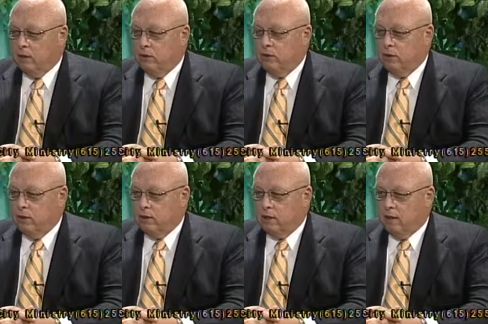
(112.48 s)
and the
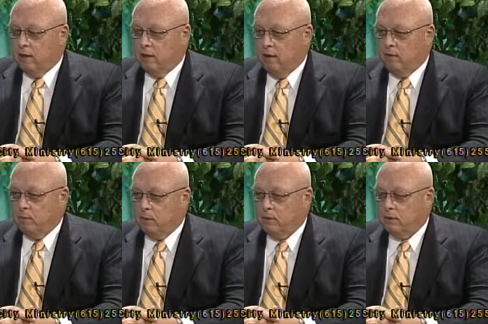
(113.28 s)
church. I think
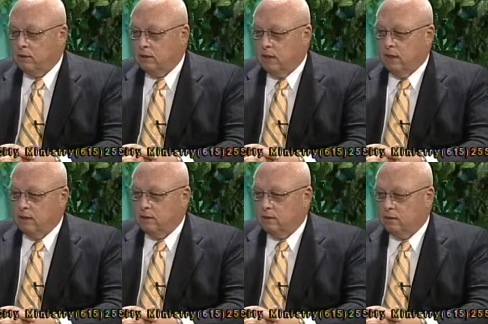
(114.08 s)
government was
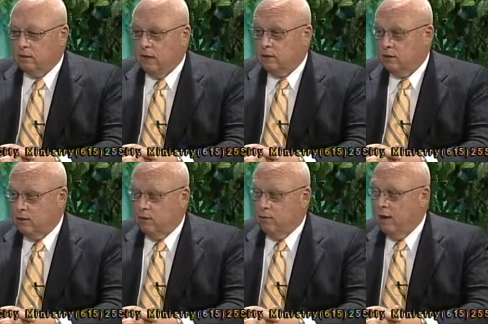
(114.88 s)
designed to
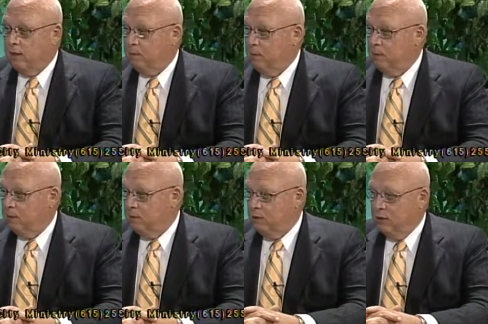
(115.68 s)
execute wrath upon
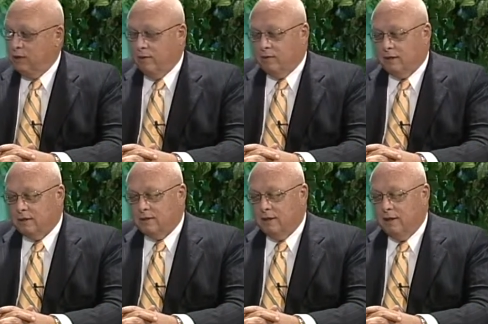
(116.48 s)
them that doeth evil,
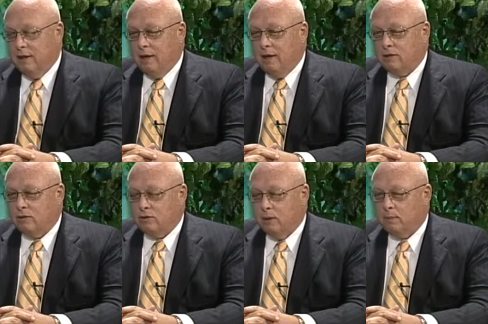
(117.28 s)
as as
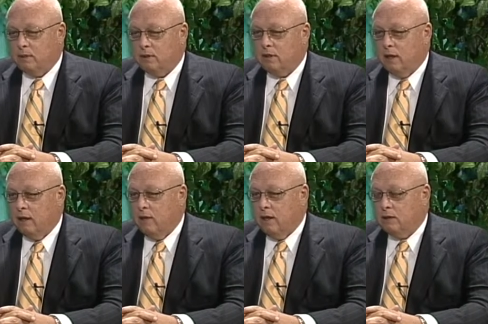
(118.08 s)
the scriptures say.
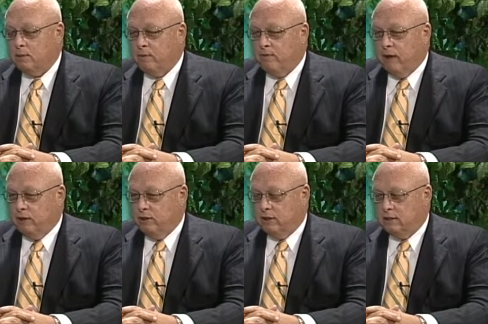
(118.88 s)
That is to provide
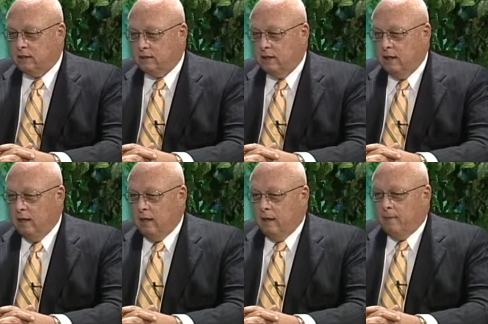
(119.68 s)
justice.
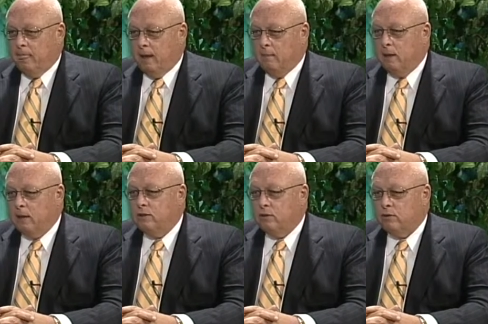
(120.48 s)
I'm
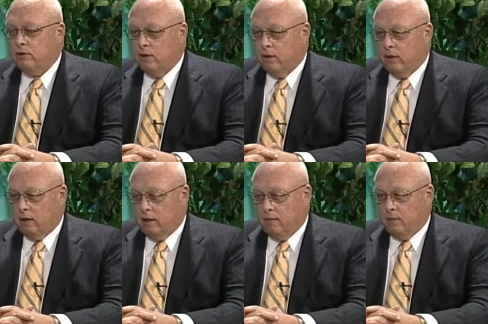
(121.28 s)
not so sure
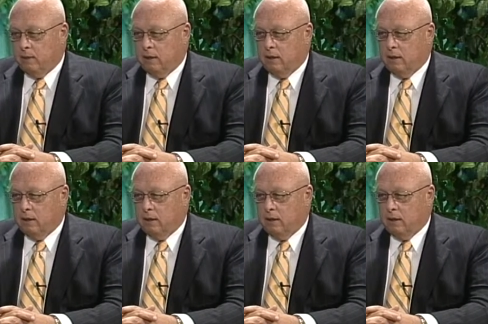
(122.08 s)
that government uh,